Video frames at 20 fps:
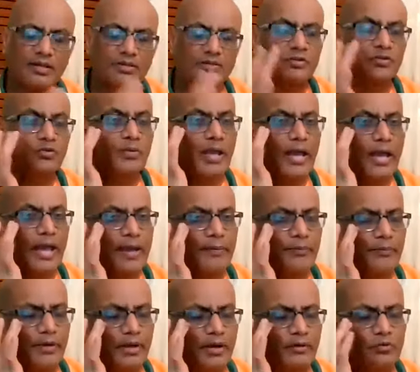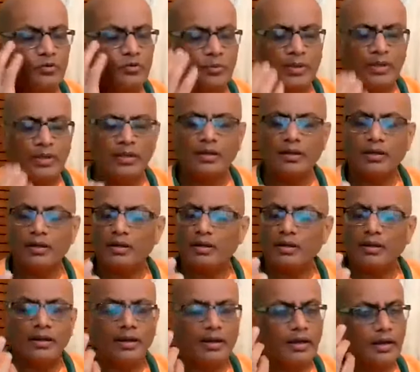So to be
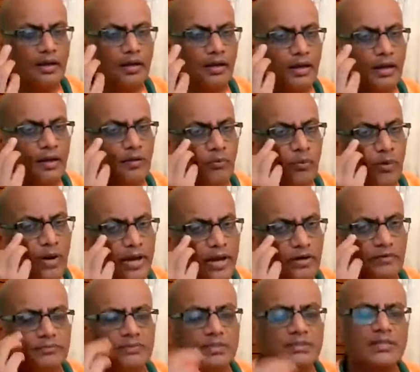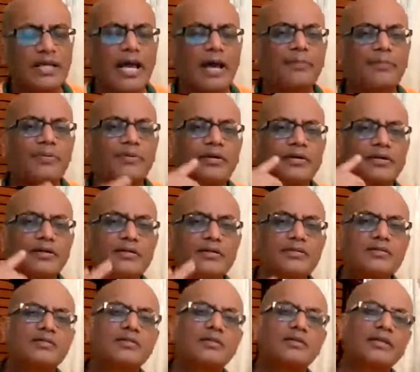aware of this
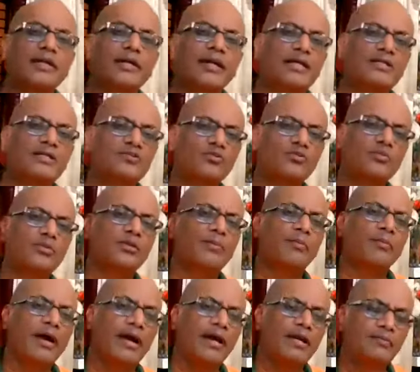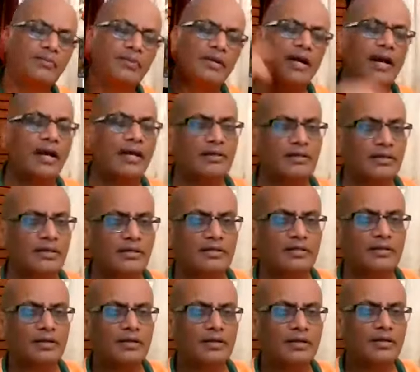apparatus, there has to be the mind behind
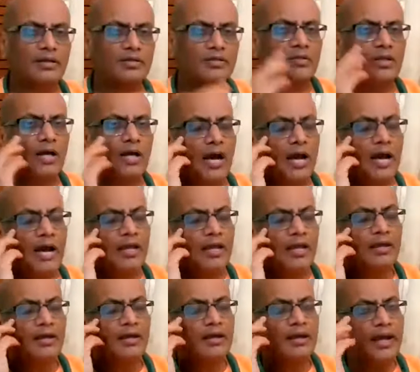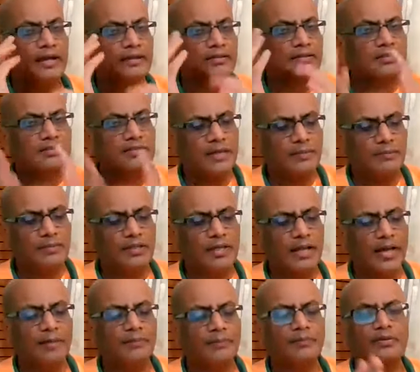it. So the eye at the same
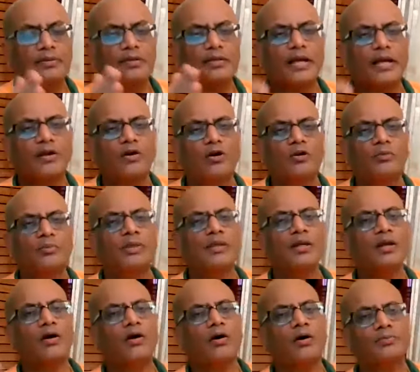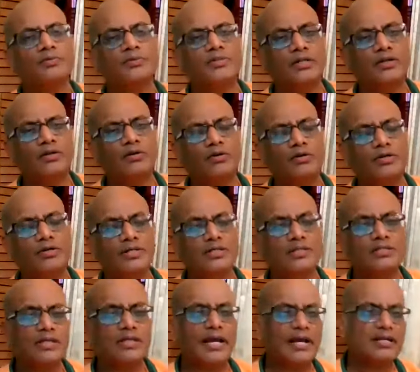time cannot be object
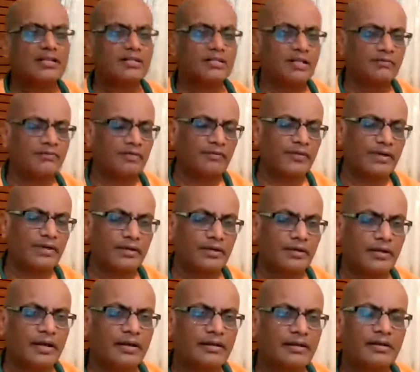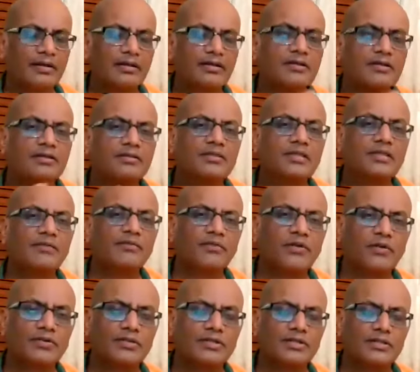conscious and self-aware and
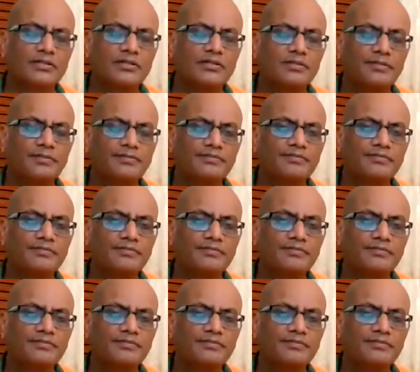self-conscious.